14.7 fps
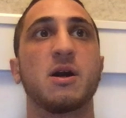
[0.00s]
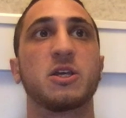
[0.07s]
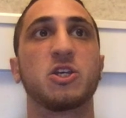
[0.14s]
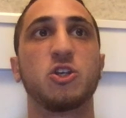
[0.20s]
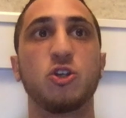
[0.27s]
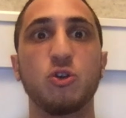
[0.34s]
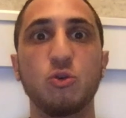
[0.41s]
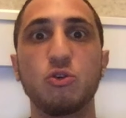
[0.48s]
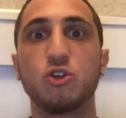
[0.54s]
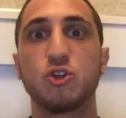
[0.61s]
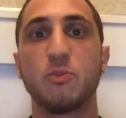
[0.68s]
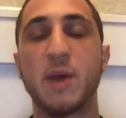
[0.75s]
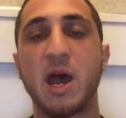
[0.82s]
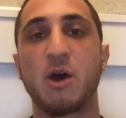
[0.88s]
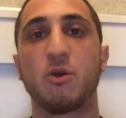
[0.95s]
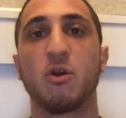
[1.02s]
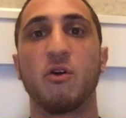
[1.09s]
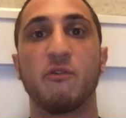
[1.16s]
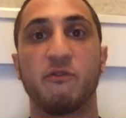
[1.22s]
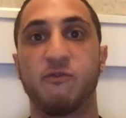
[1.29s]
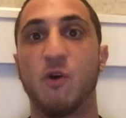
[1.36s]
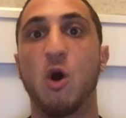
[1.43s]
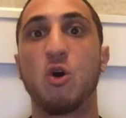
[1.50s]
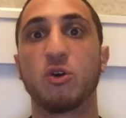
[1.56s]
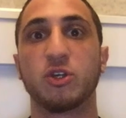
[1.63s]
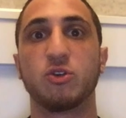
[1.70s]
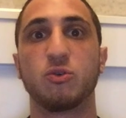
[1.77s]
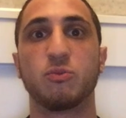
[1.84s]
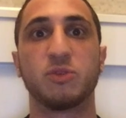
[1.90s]
huge amount of
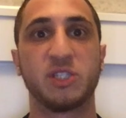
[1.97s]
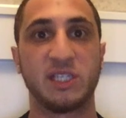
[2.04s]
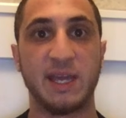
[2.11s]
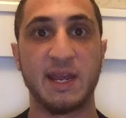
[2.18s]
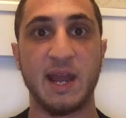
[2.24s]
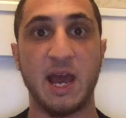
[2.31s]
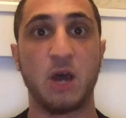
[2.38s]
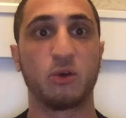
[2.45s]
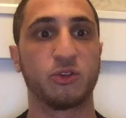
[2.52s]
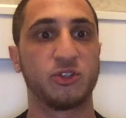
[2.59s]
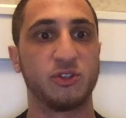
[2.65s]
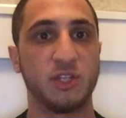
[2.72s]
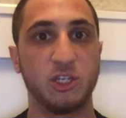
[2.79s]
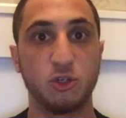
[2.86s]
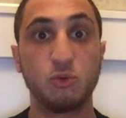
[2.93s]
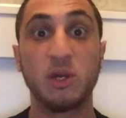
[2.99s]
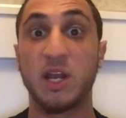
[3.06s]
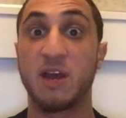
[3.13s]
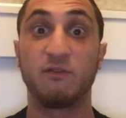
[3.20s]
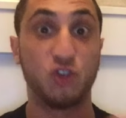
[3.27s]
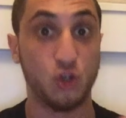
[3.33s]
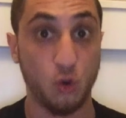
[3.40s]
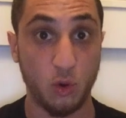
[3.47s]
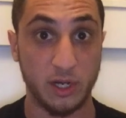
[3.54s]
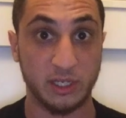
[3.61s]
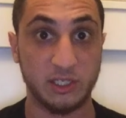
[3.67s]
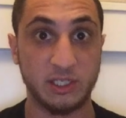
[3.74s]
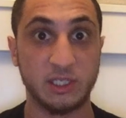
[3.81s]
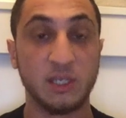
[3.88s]
volume sent out so that you can have
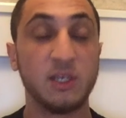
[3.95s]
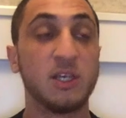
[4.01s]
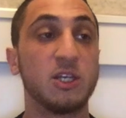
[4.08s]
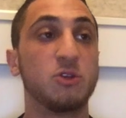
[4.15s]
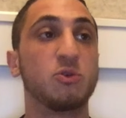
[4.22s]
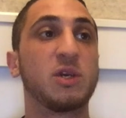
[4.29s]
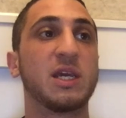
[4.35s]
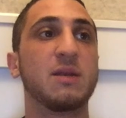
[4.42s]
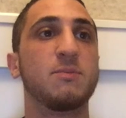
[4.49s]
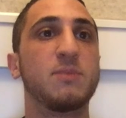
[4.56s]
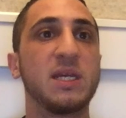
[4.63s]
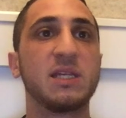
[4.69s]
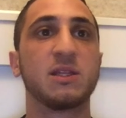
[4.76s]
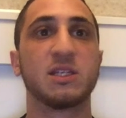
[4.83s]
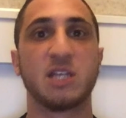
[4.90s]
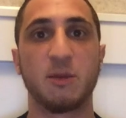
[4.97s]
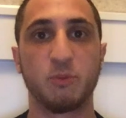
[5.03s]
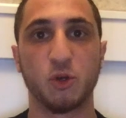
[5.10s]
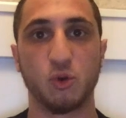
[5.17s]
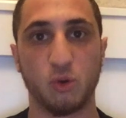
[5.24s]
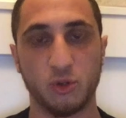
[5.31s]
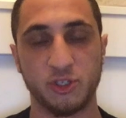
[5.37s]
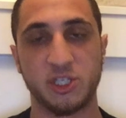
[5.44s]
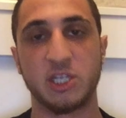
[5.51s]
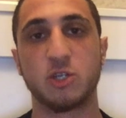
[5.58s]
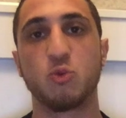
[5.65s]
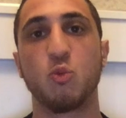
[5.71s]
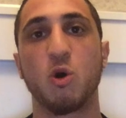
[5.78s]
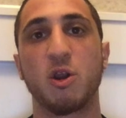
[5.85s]
choice. You can meet the type of girls that
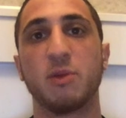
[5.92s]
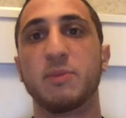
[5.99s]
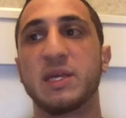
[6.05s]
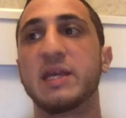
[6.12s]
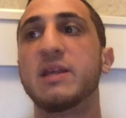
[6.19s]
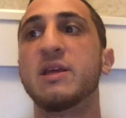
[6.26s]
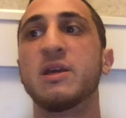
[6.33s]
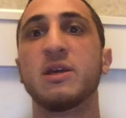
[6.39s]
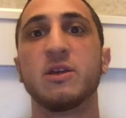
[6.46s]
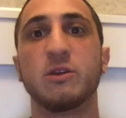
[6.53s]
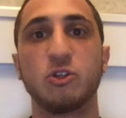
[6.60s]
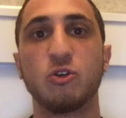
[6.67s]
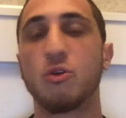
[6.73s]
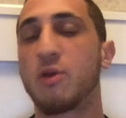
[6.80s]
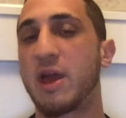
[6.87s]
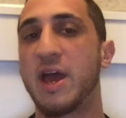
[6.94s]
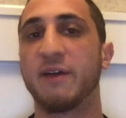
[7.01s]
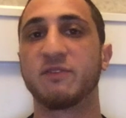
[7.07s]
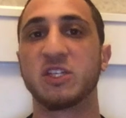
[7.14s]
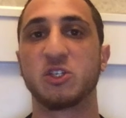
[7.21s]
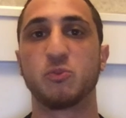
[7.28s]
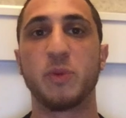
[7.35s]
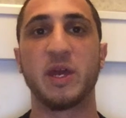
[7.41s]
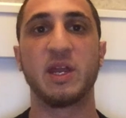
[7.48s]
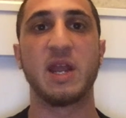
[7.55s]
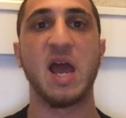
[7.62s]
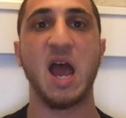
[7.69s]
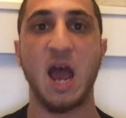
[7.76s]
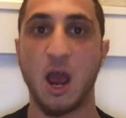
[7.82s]
you want to meet. You don't have to
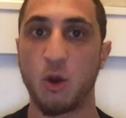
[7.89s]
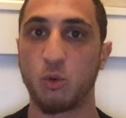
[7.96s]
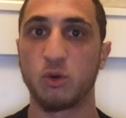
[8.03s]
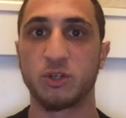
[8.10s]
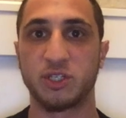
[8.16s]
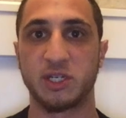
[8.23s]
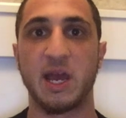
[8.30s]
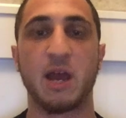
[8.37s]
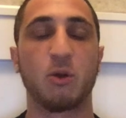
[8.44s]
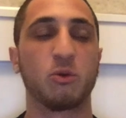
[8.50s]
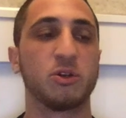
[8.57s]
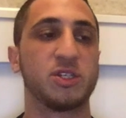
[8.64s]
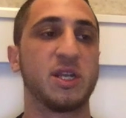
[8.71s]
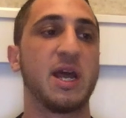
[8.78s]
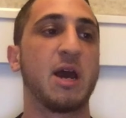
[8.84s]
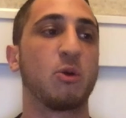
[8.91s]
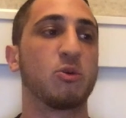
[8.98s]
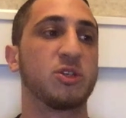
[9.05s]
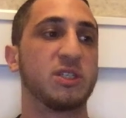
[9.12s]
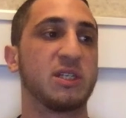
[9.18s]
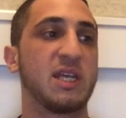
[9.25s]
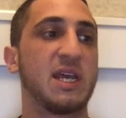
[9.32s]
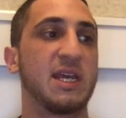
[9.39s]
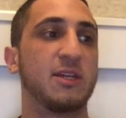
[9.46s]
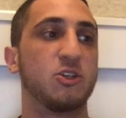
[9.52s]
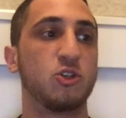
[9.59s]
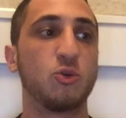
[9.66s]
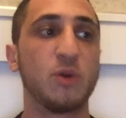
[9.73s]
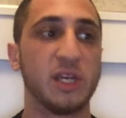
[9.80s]
spend hours and hours and hours a day
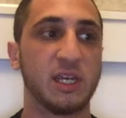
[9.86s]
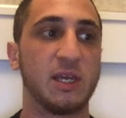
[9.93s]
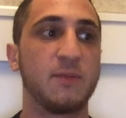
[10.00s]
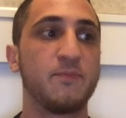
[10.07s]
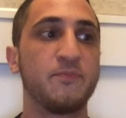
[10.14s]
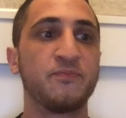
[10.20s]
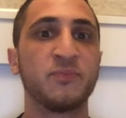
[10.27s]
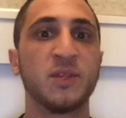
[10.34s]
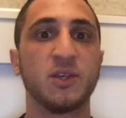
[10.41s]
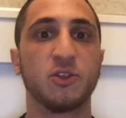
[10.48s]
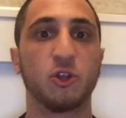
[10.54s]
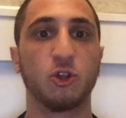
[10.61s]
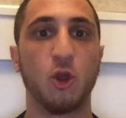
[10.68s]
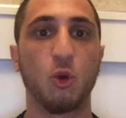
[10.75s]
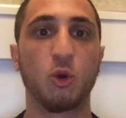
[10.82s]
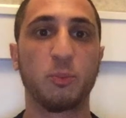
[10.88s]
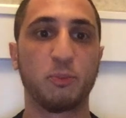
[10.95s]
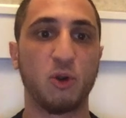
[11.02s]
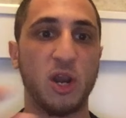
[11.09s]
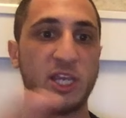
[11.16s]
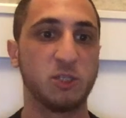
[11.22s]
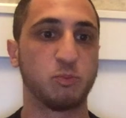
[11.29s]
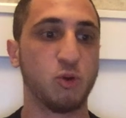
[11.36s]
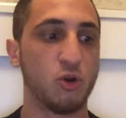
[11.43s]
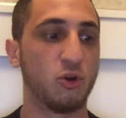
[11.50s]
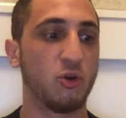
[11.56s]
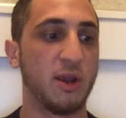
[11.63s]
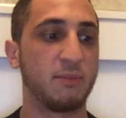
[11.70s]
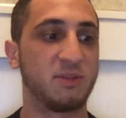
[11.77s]
doing it. The lower price
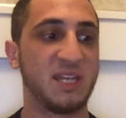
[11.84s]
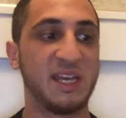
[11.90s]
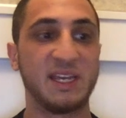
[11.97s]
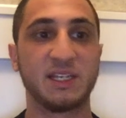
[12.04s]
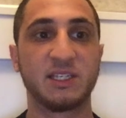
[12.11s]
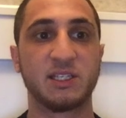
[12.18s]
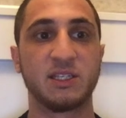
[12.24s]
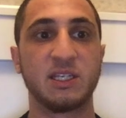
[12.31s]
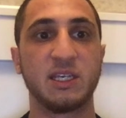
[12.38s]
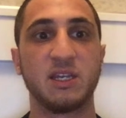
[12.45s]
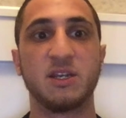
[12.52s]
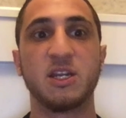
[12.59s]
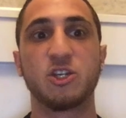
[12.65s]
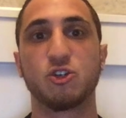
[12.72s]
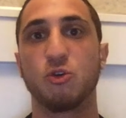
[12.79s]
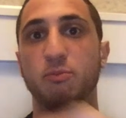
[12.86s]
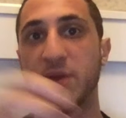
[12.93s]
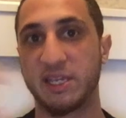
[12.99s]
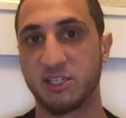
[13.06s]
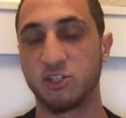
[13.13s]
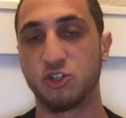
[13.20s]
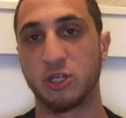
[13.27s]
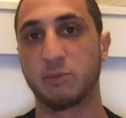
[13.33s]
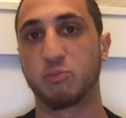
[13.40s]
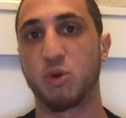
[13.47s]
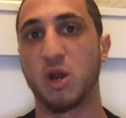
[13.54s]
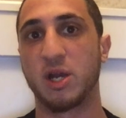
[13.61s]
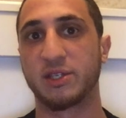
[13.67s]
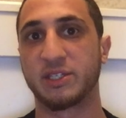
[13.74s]
program takes the initial messaging
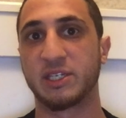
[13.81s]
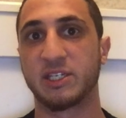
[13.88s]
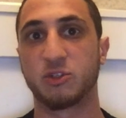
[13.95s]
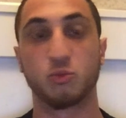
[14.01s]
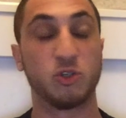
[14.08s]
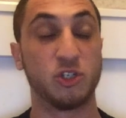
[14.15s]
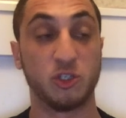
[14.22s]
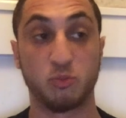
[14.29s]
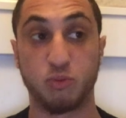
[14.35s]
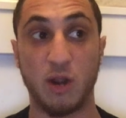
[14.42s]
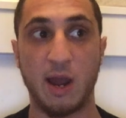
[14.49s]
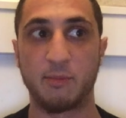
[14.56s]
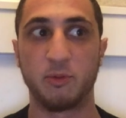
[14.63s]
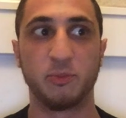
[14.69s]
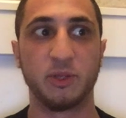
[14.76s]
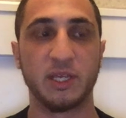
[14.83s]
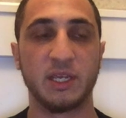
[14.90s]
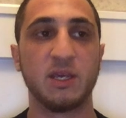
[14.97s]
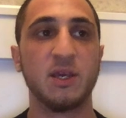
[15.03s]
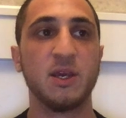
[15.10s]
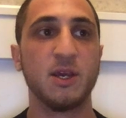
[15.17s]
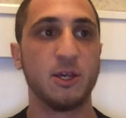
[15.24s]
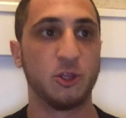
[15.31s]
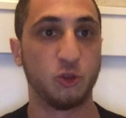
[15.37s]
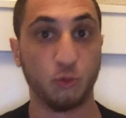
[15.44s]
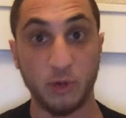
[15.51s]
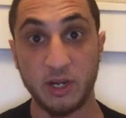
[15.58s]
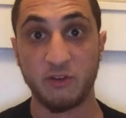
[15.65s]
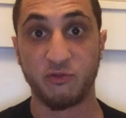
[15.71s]
process, which is probably
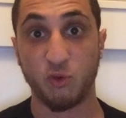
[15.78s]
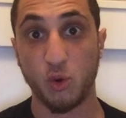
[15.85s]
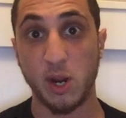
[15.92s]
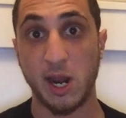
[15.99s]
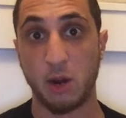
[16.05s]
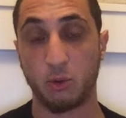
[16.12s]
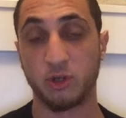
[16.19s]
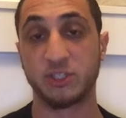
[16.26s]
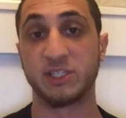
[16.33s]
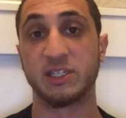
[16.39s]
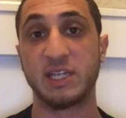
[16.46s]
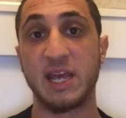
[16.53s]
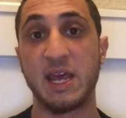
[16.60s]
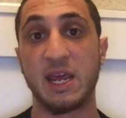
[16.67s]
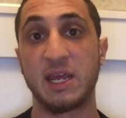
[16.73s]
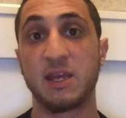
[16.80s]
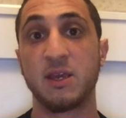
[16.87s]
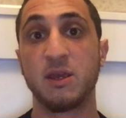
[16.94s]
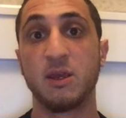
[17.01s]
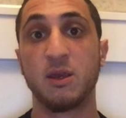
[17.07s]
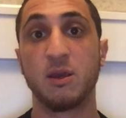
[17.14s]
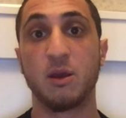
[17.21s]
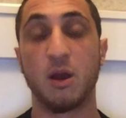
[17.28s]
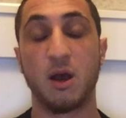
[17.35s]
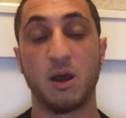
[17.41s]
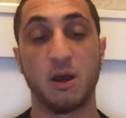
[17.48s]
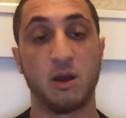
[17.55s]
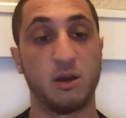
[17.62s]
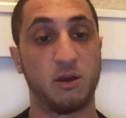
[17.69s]
3 to 4 hours a day
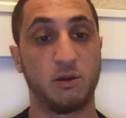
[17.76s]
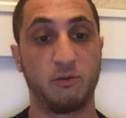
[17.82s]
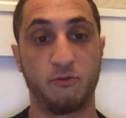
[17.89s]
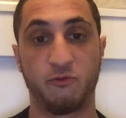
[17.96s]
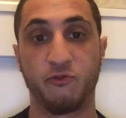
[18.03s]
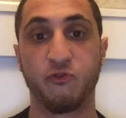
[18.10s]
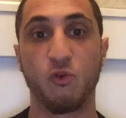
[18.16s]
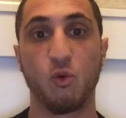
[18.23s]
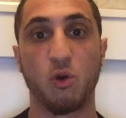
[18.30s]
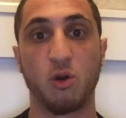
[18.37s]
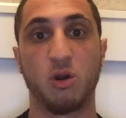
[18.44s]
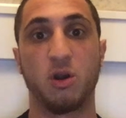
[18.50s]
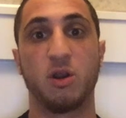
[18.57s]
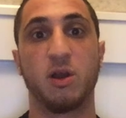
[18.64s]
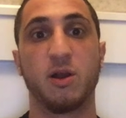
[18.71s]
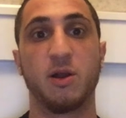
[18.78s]
for